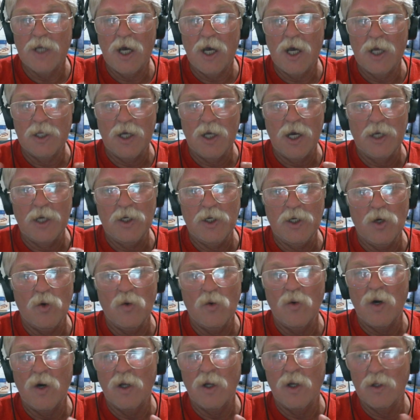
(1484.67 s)
I, I
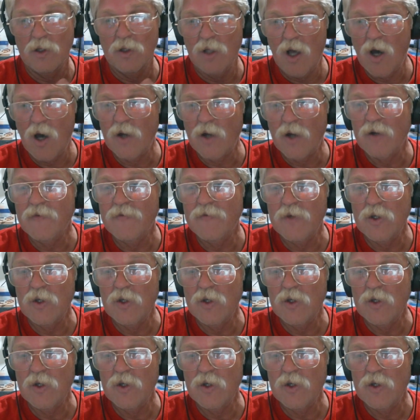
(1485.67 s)
know a lot of